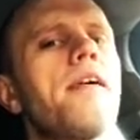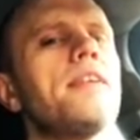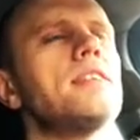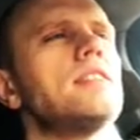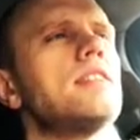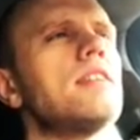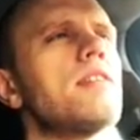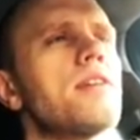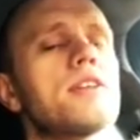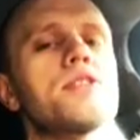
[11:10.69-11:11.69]
And
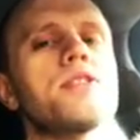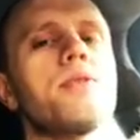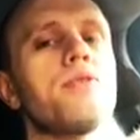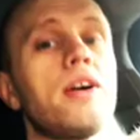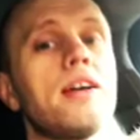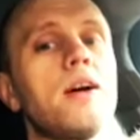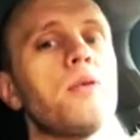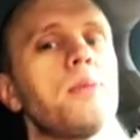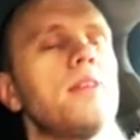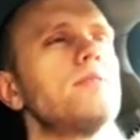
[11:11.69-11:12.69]
thanks for hanging out
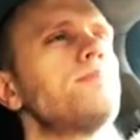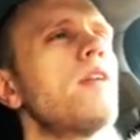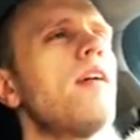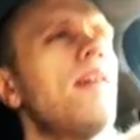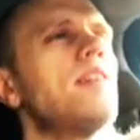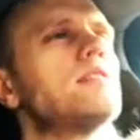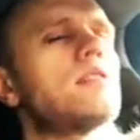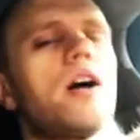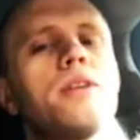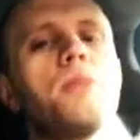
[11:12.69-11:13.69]
with me
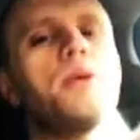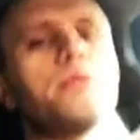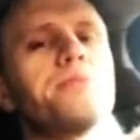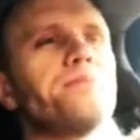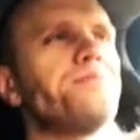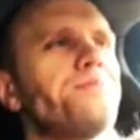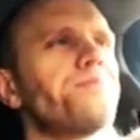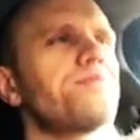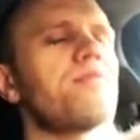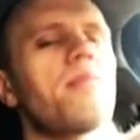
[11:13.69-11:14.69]
on the commute.
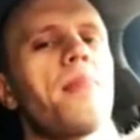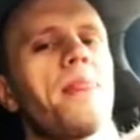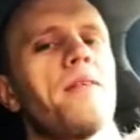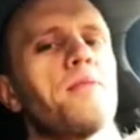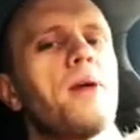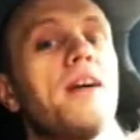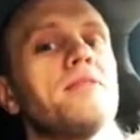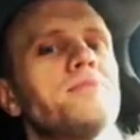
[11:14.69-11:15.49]
Bye.